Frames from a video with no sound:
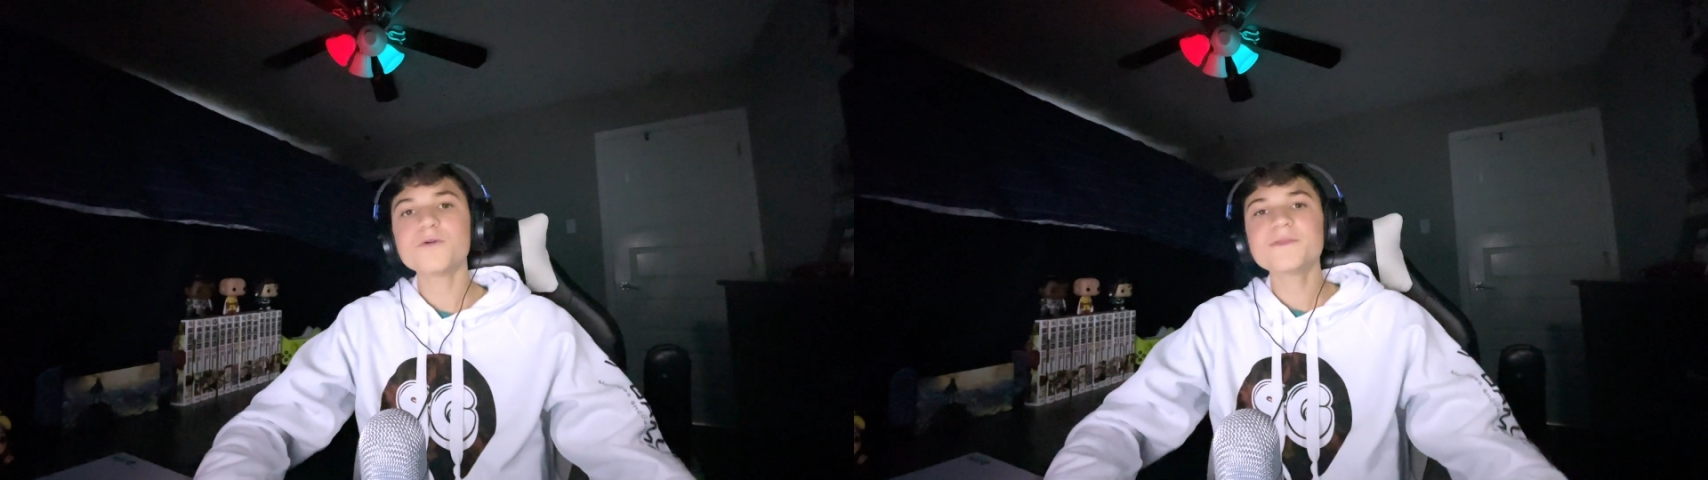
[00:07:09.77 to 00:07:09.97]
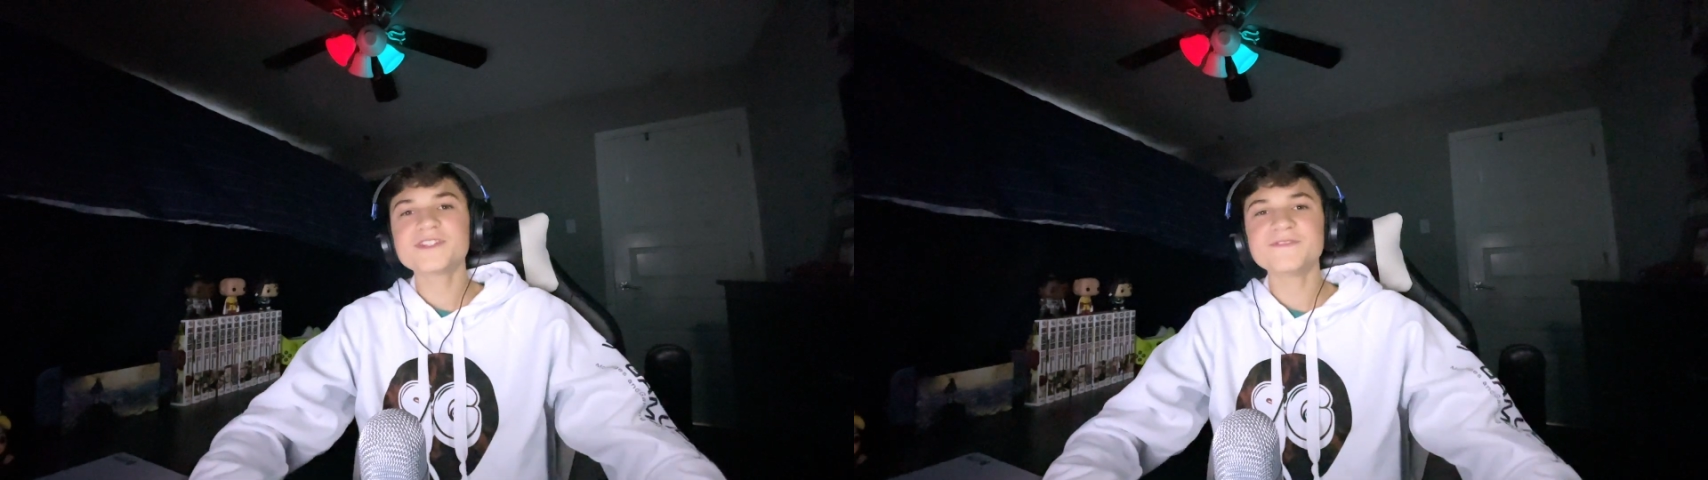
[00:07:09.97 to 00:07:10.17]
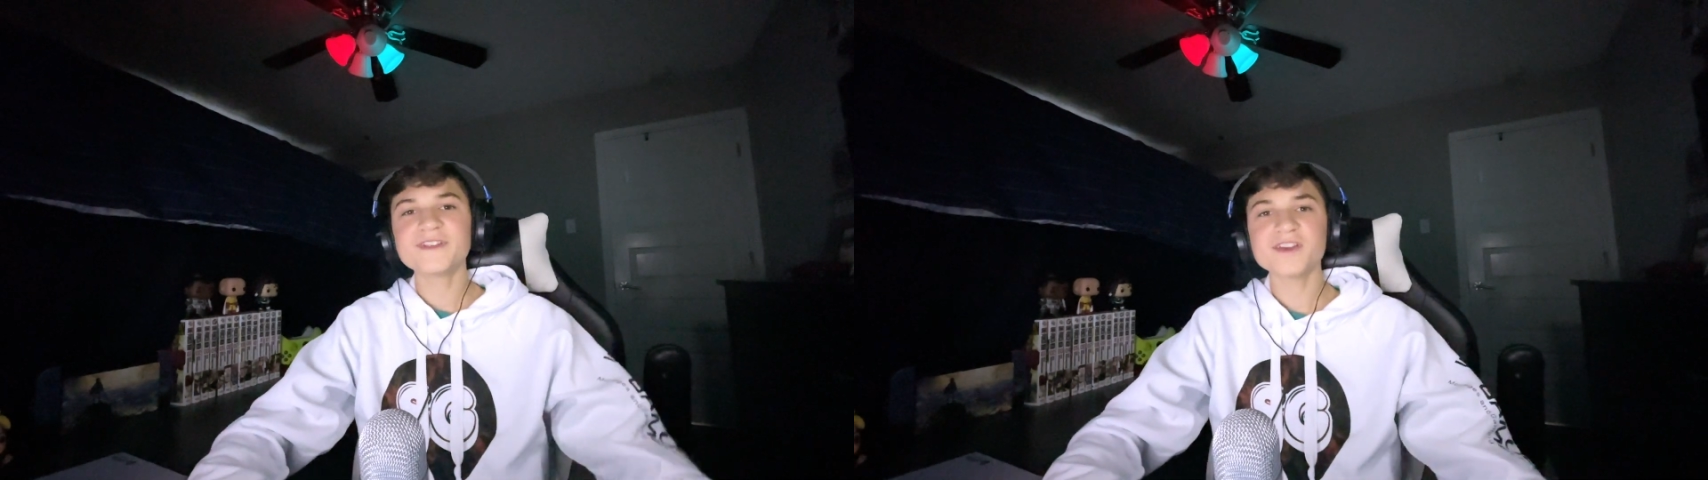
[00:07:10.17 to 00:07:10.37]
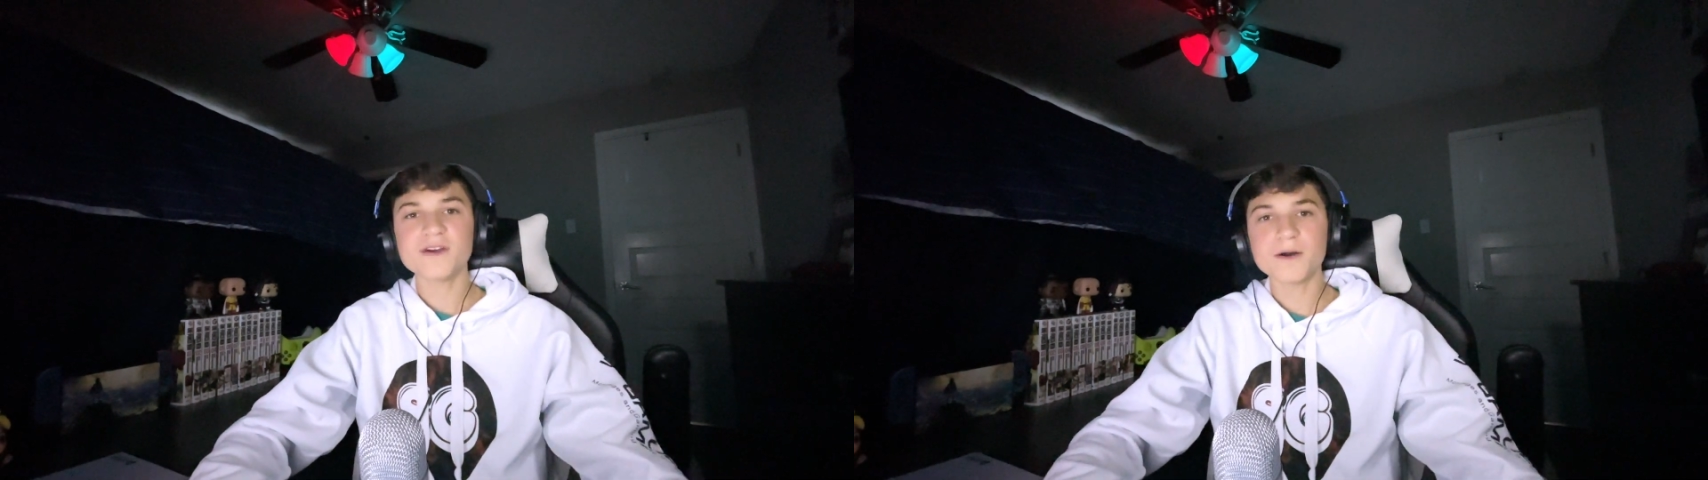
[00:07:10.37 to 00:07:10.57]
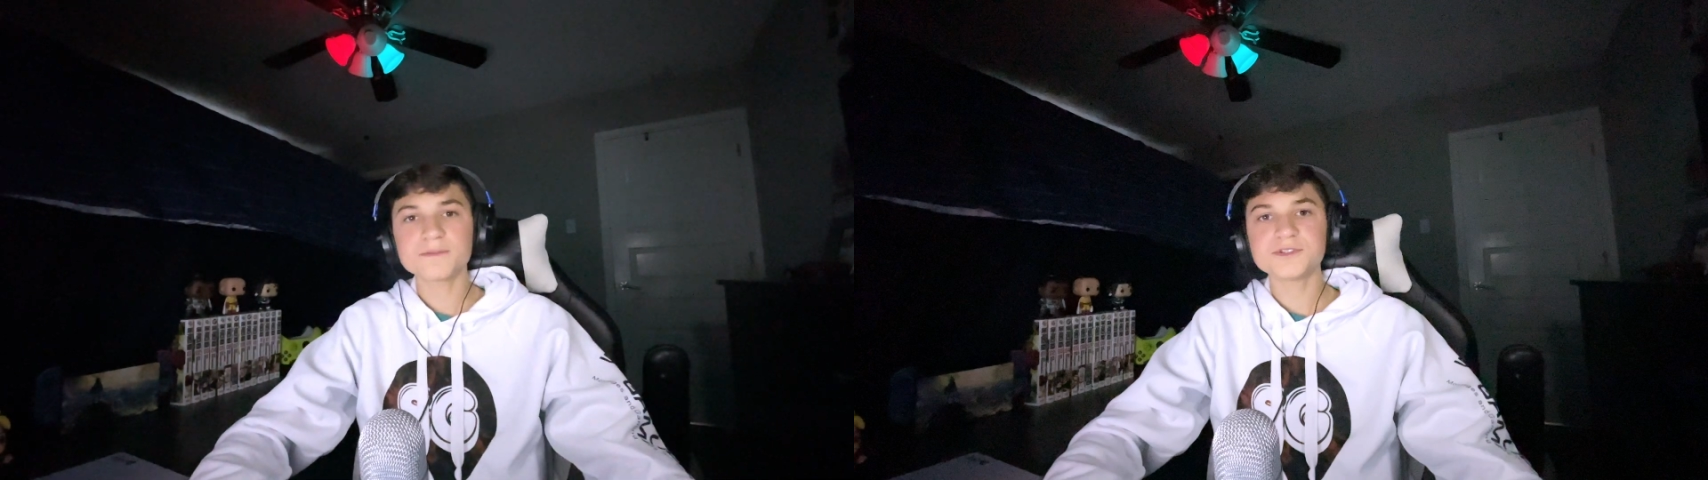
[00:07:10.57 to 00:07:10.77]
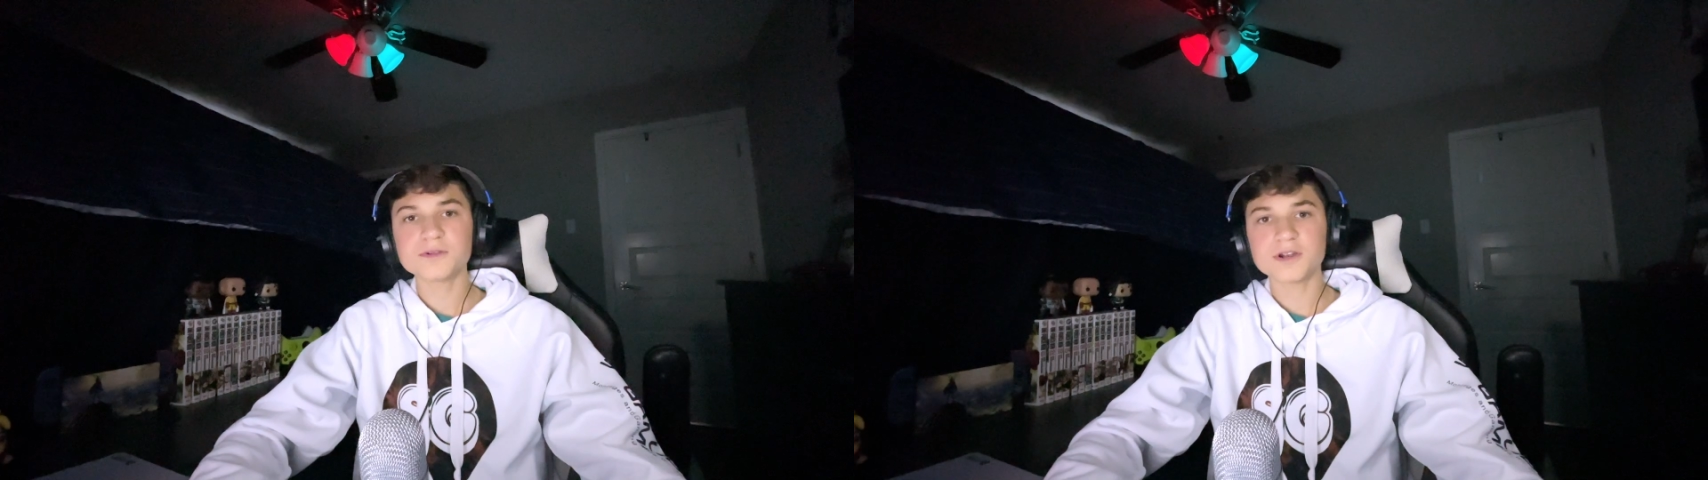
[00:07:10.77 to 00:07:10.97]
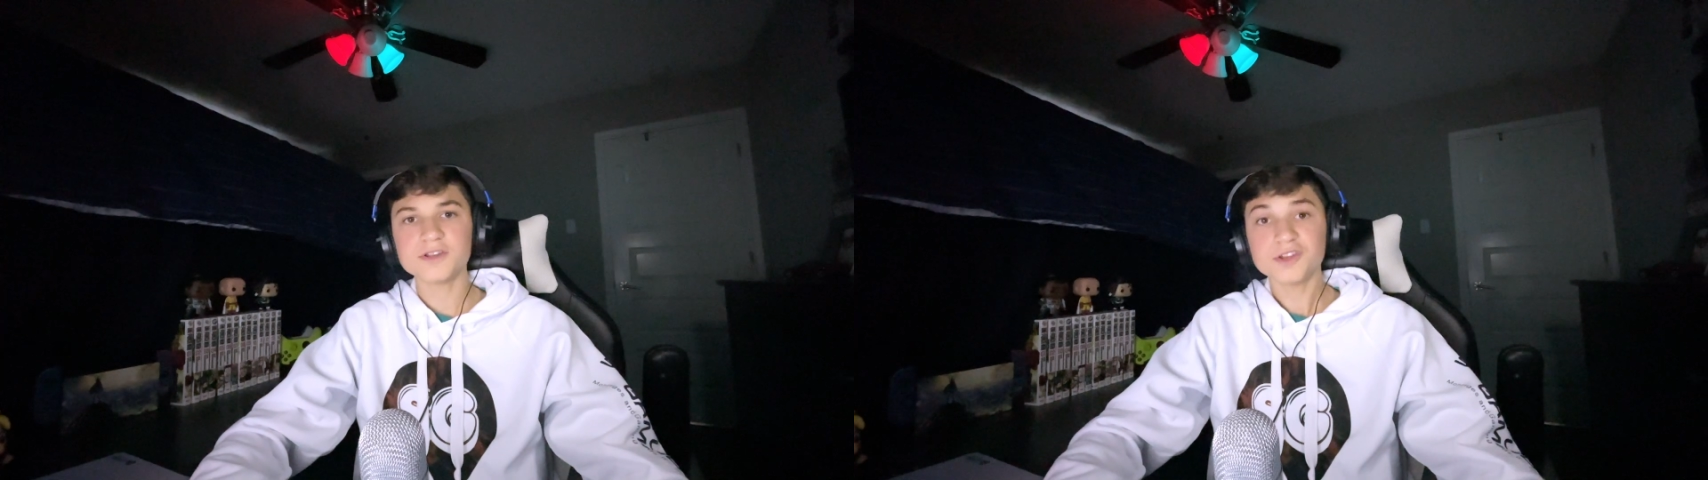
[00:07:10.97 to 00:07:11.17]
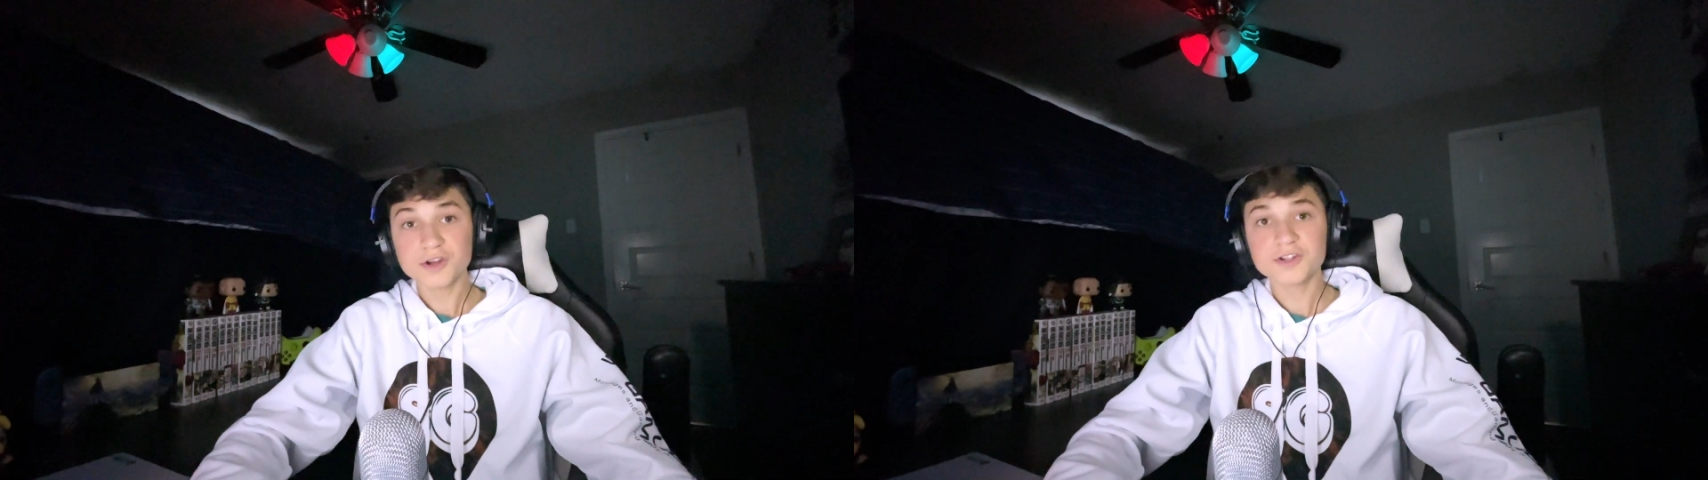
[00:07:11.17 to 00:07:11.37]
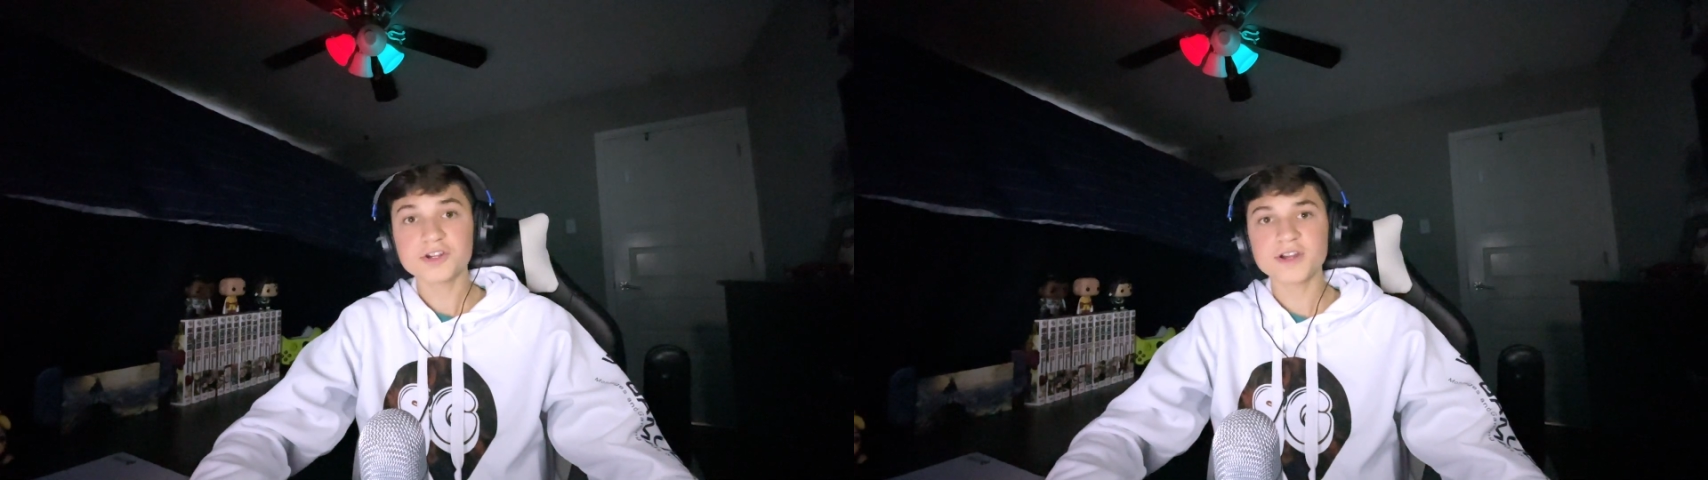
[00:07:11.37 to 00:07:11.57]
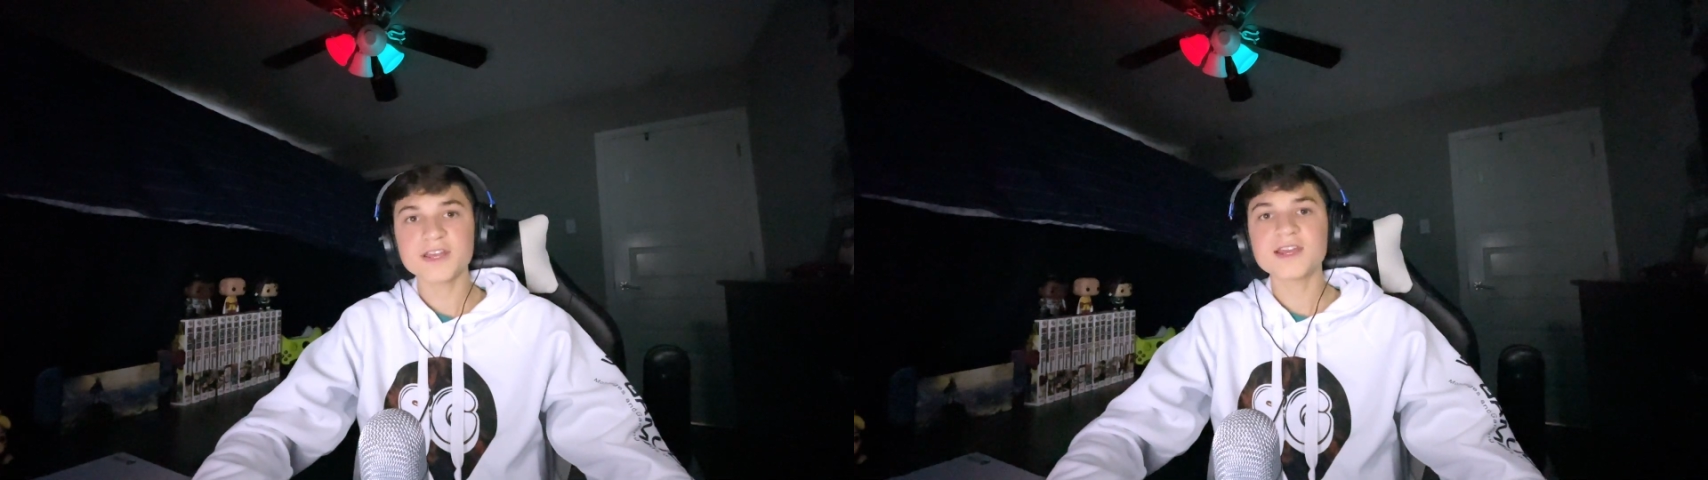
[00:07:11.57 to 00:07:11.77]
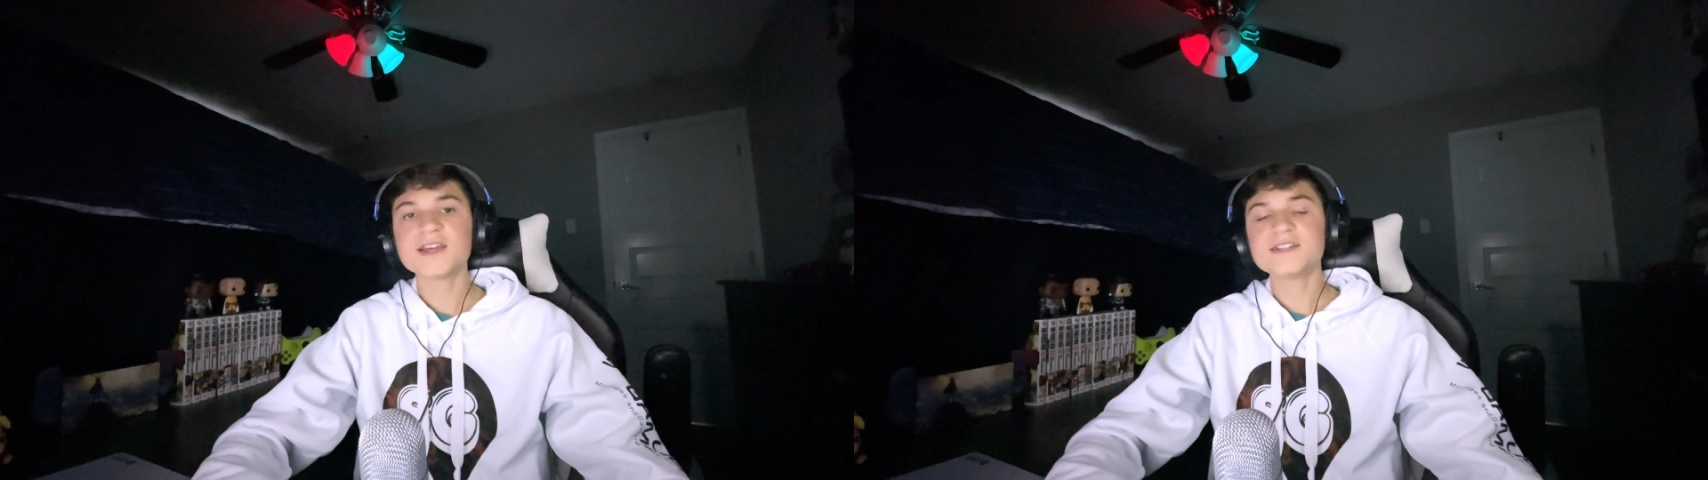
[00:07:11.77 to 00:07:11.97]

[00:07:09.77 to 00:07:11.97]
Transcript: this video helps you on your journey